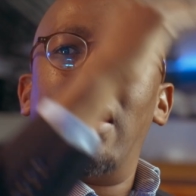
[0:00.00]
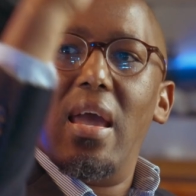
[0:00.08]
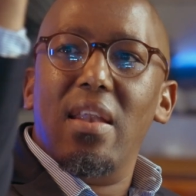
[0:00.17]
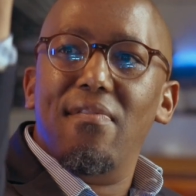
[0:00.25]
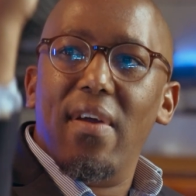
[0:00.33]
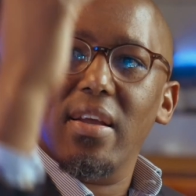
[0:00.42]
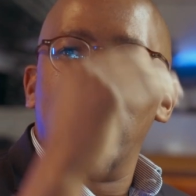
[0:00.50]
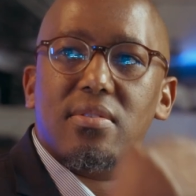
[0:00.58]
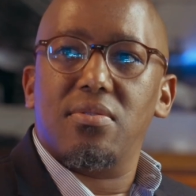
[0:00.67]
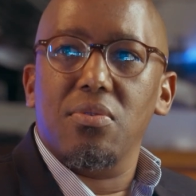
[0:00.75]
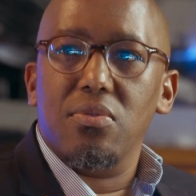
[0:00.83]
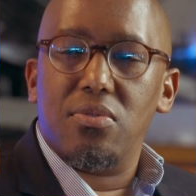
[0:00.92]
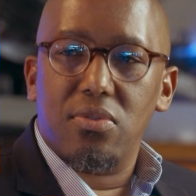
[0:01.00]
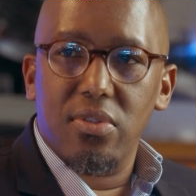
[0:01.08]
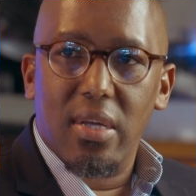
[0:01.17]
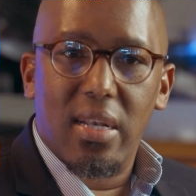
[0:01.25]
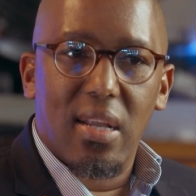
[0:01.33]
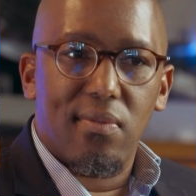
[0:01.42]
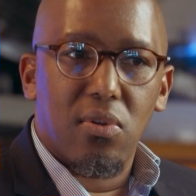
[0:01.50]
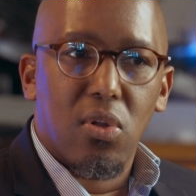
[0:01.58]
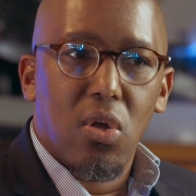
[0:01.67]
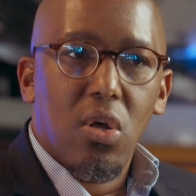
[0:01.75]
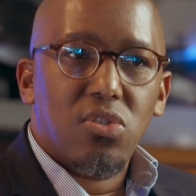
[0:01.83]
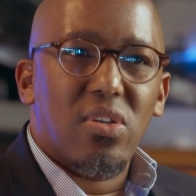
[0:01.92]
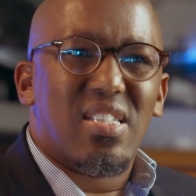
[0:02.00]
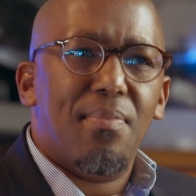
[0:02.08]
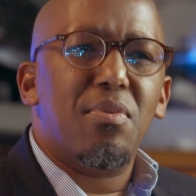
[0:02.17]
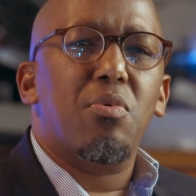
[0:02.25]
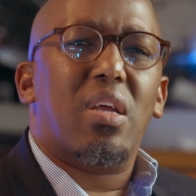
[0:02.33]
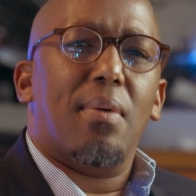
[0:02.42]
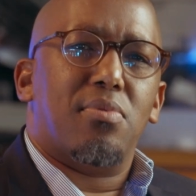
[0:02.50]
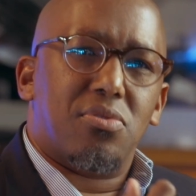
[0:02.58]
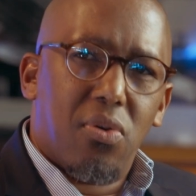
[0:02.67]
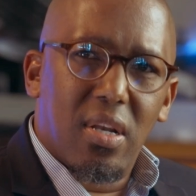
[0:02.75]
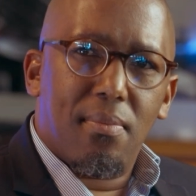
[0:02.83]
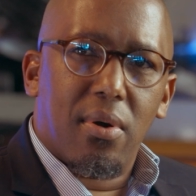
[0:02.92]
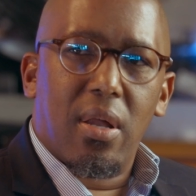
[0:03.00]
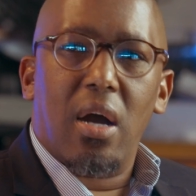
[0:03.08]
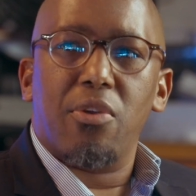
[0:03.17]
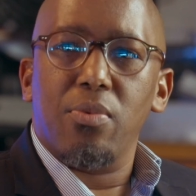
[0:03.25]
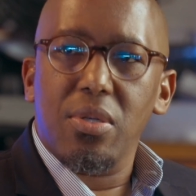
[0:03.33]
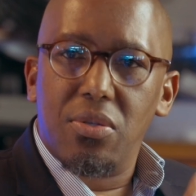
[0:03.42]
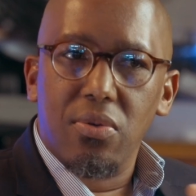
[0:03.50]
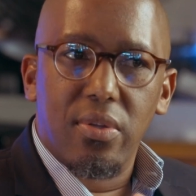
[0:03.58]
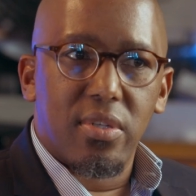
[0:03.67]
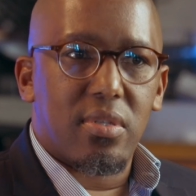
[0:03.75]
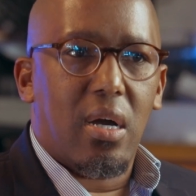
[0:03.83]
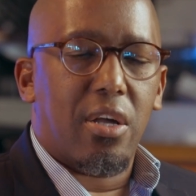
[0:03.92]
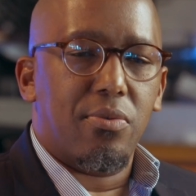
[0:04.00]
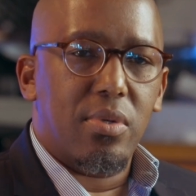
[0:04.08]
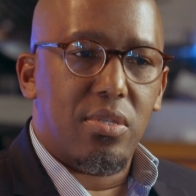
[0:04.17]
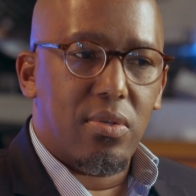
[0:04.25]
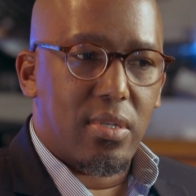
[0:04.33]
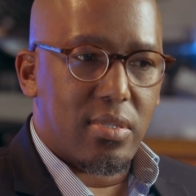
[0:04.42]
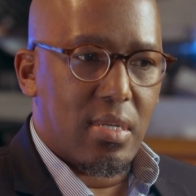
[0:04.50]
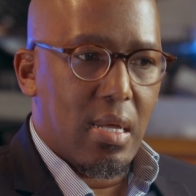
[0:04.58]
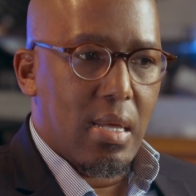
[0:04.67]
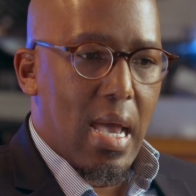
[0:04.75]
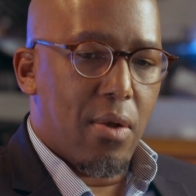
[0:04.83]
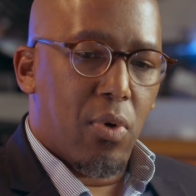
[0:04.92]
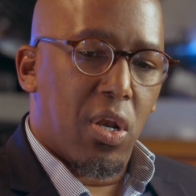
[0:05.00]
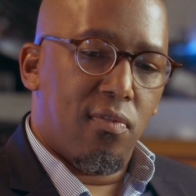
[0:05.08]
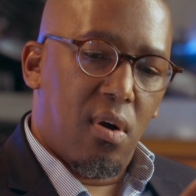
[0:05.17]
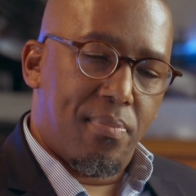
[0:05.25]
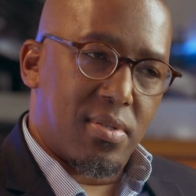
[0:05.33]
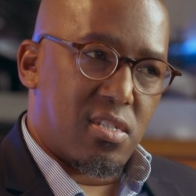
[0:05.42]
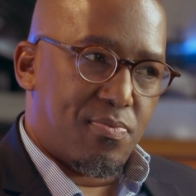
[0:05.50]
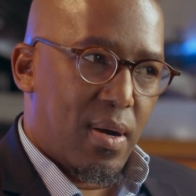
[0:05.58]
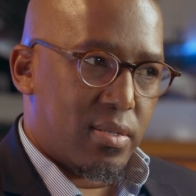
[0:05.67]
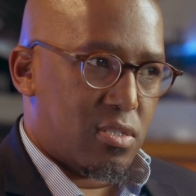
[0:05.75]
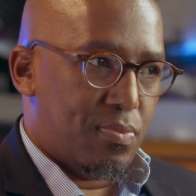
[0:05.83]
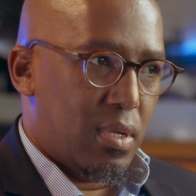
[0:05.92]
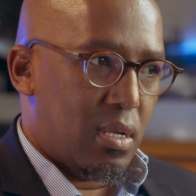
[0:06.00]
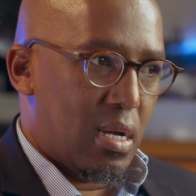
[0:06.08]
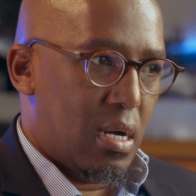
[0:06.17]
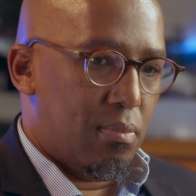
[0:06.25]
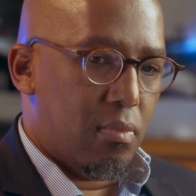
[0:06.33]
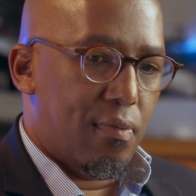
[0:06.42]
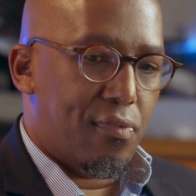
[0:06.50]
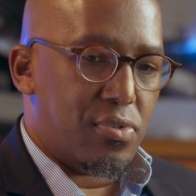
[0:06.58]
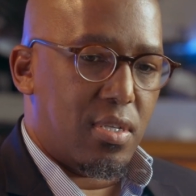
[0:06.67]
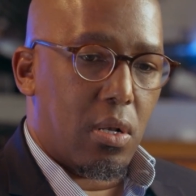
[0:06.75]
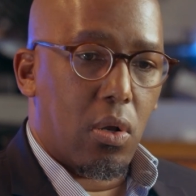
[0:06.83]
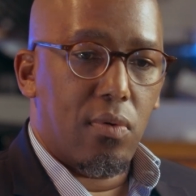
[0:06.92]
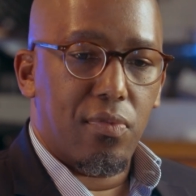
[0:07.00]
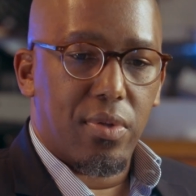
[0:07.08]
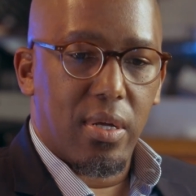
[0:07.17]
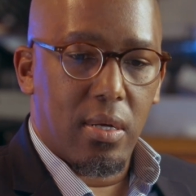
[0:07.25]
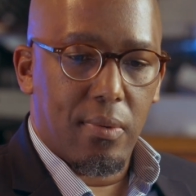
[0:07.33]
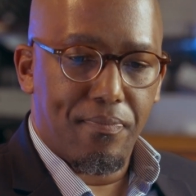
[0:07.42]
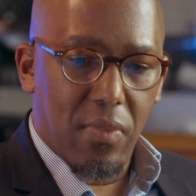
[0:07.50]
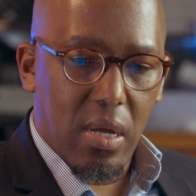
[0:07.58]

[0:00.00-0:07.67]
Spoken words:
and elevate it to that level. So it's something we kept on talking about. How do we do this? How do we do this? And one of our business partners, being Vusin Glover,